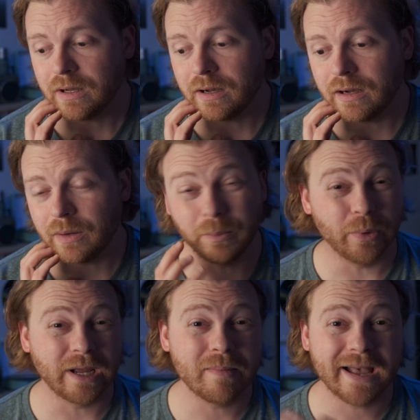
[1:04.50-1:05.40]
I would
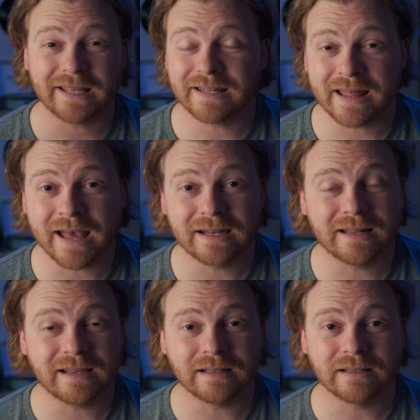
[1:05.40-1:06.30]
bring it back into the
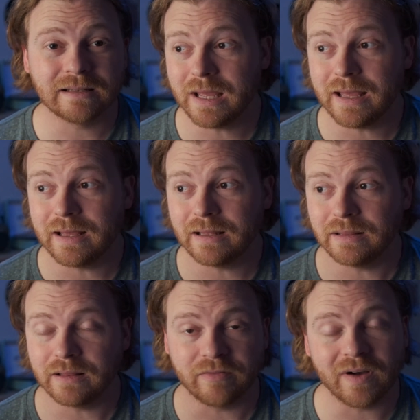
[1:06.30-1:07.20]
editing
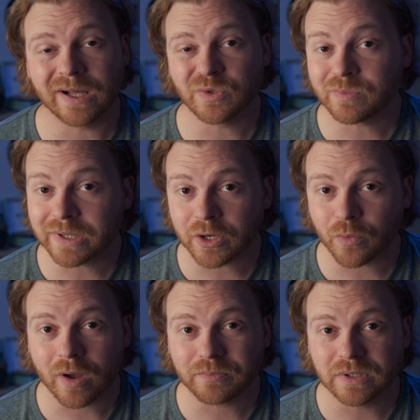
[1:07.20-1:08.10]
and the files would be
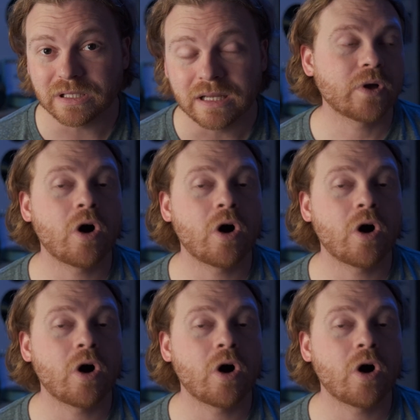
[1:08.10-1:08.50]
corrupted.